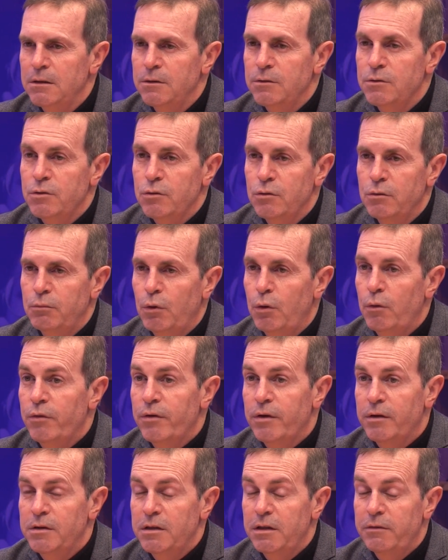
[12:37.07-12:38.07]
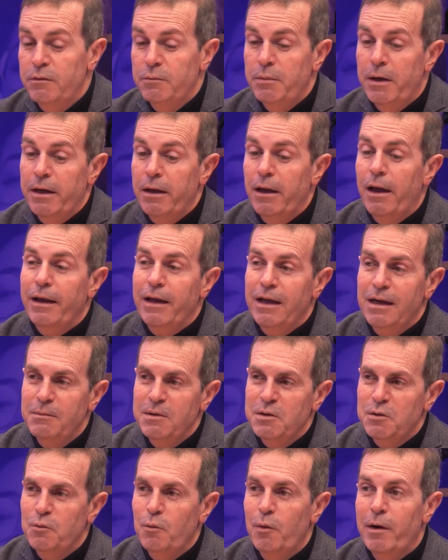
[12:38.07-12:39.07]
So both are delivered by
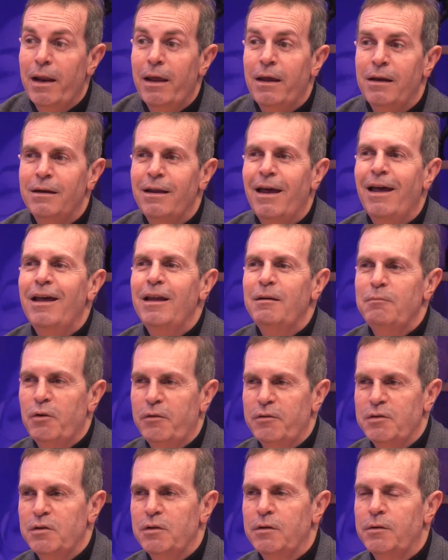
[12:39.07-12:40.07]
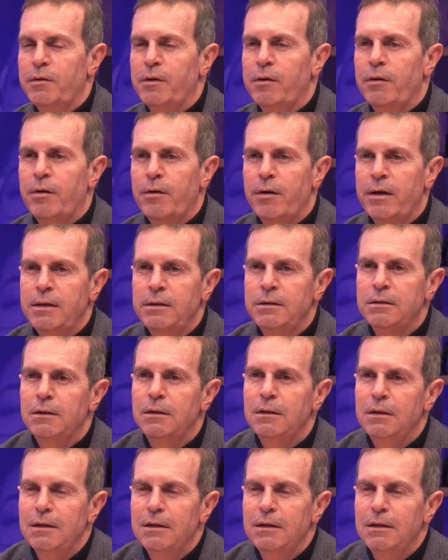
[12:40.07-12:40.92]
academics on one hand and professional on the other hand.